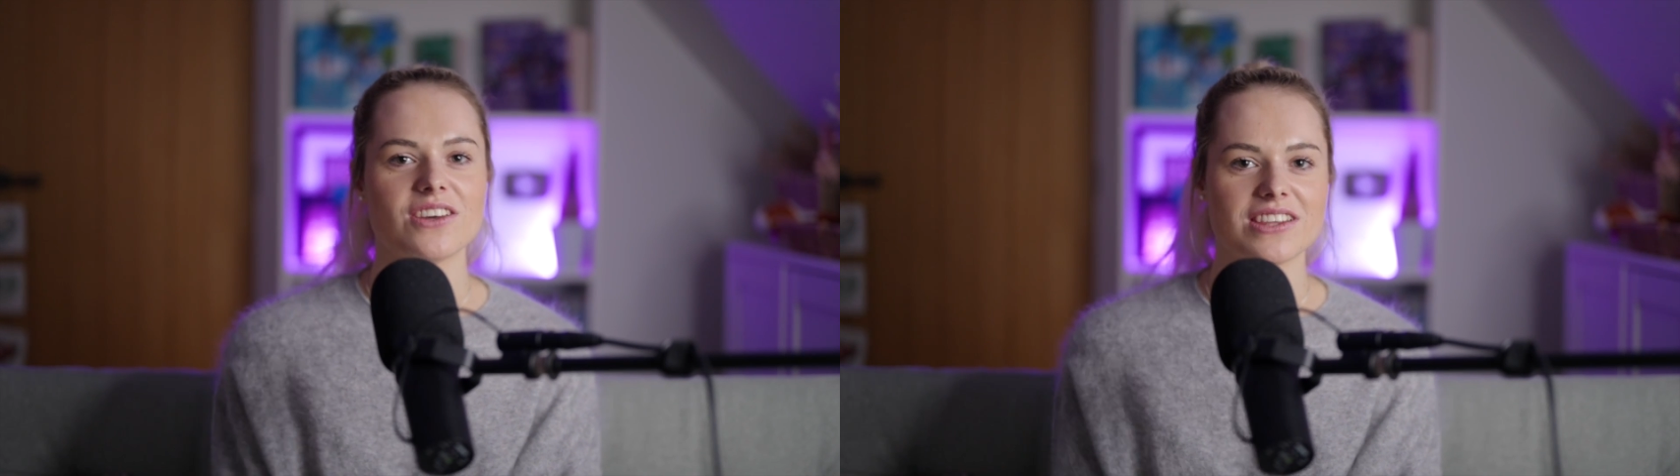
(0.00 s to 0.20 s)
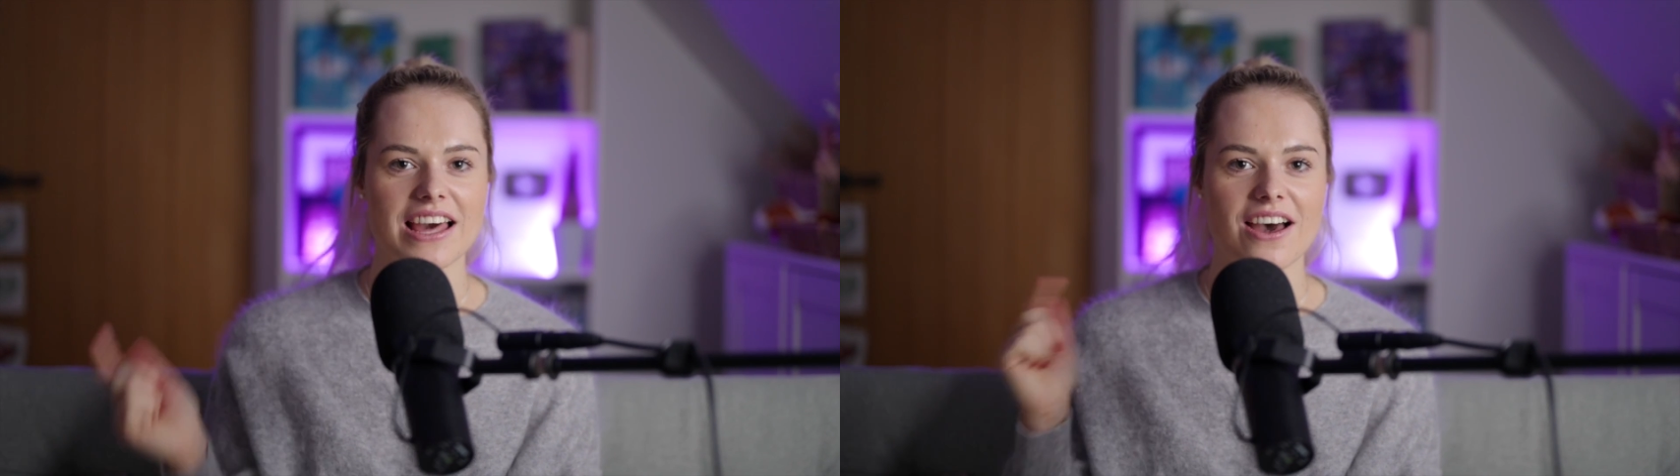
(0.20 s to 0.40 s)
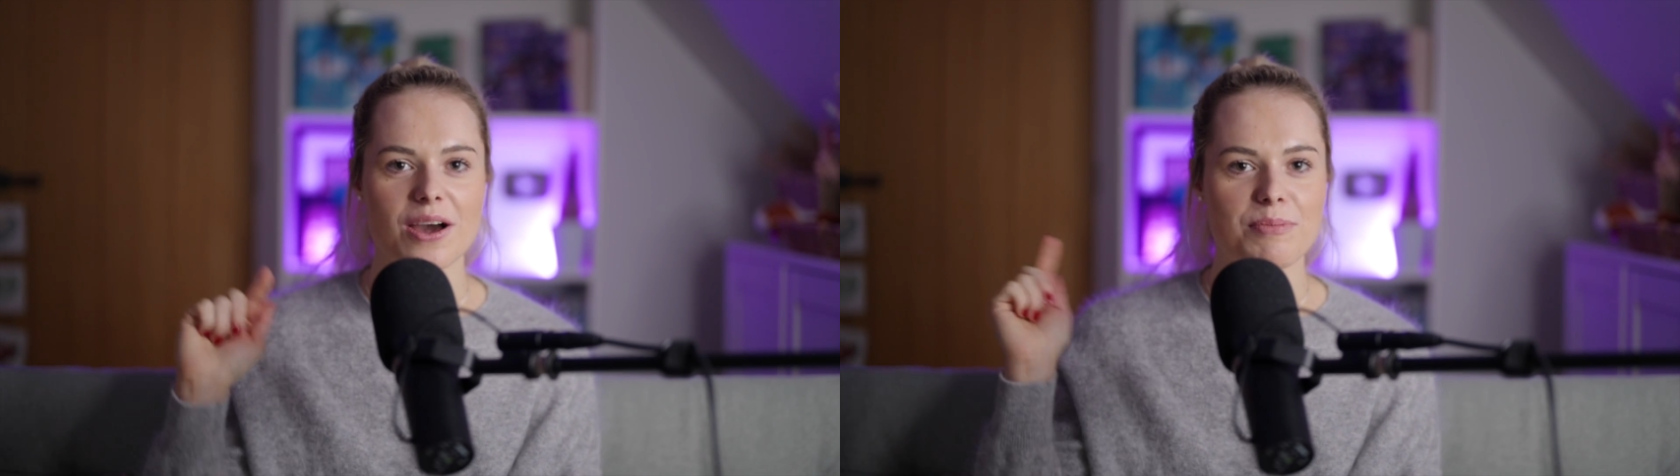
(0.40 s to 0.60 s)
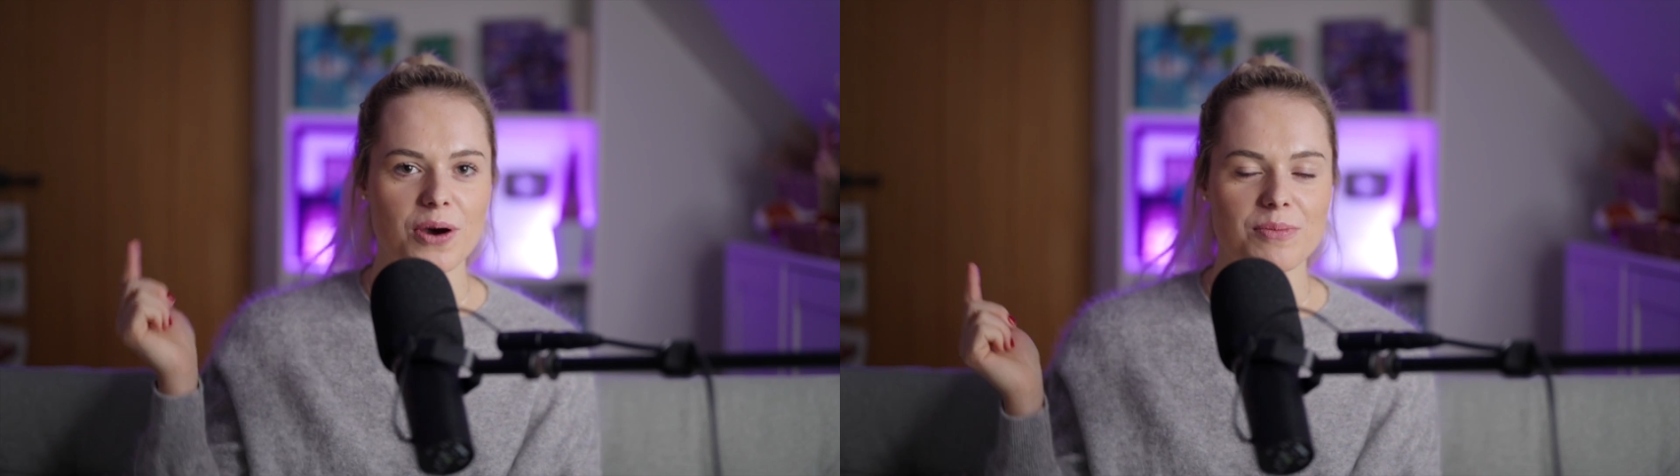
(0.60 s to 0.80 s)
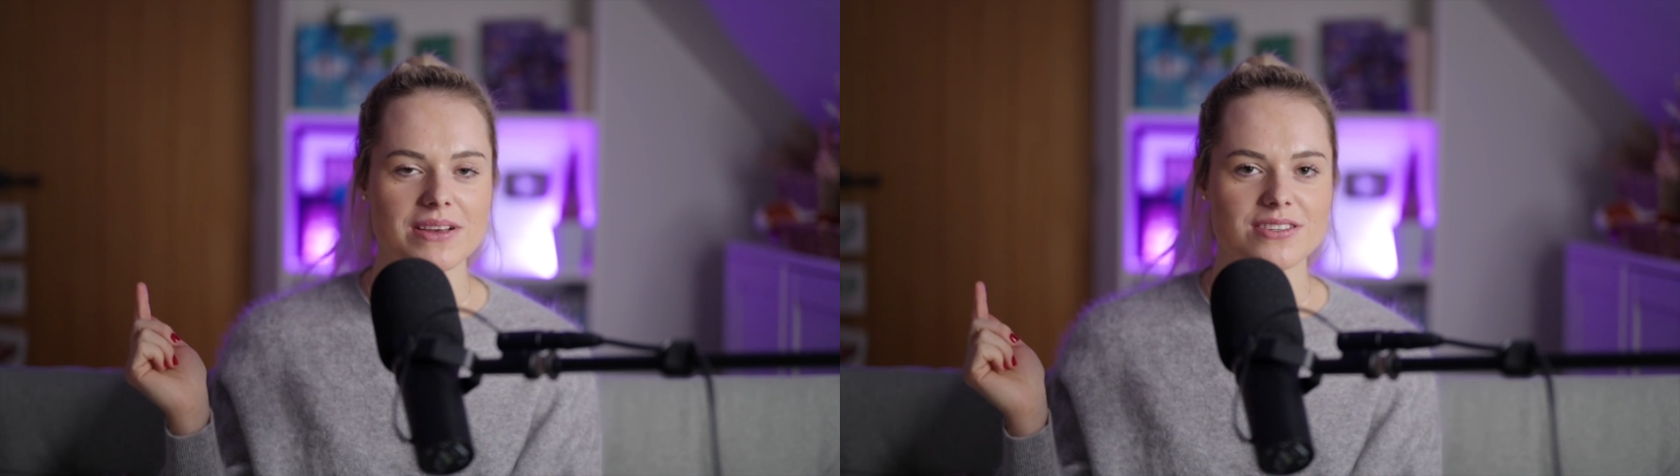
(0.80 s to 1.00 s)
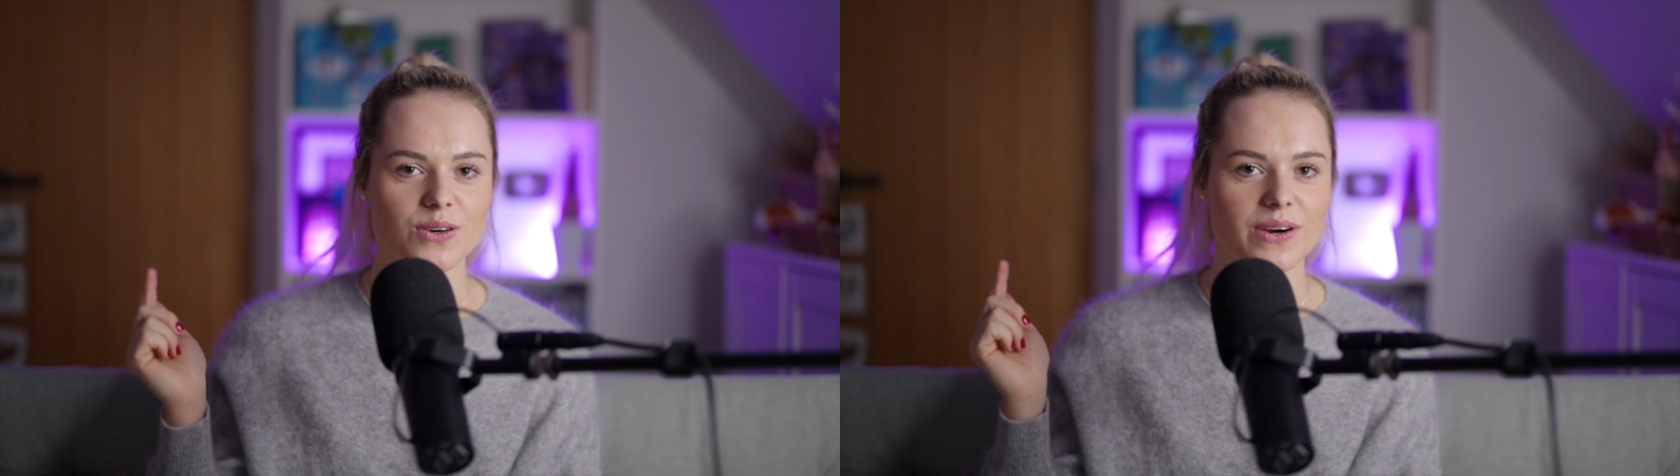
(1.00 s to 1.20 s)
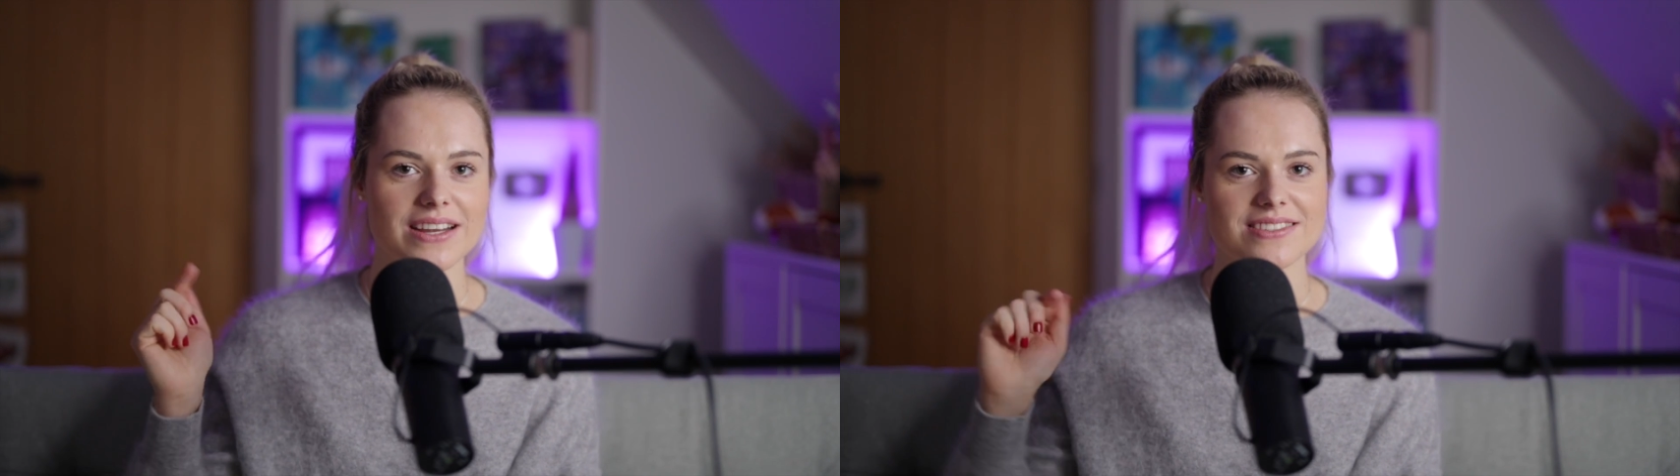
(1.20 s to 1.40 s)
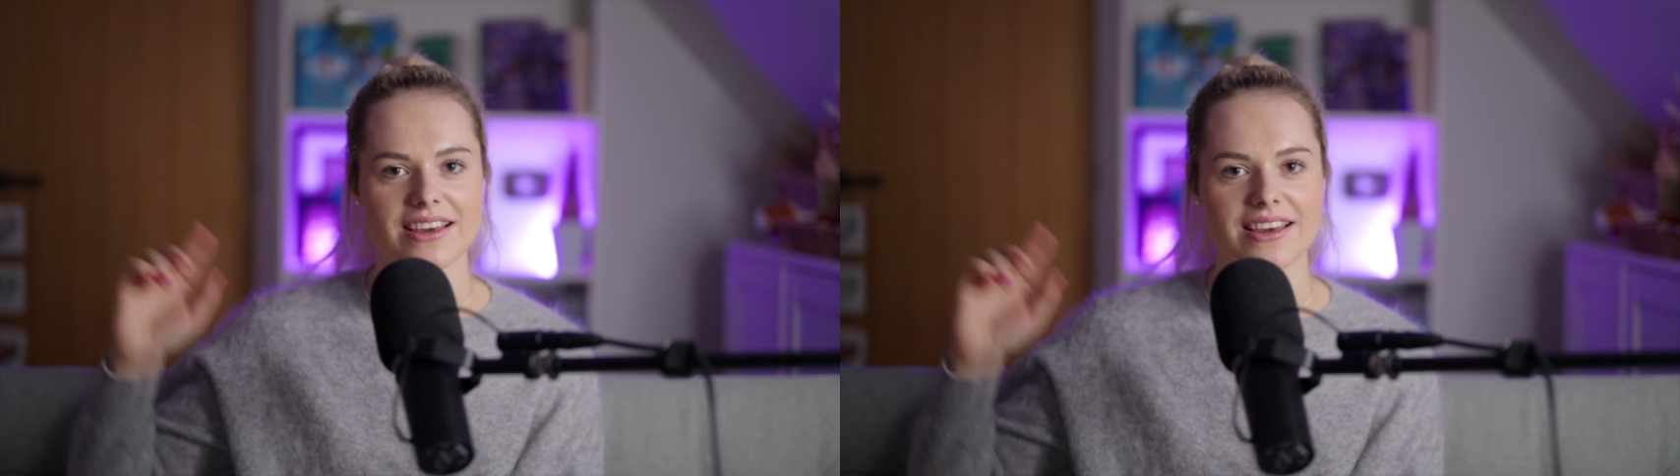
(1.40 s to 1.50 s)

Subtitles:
that I put on my stories,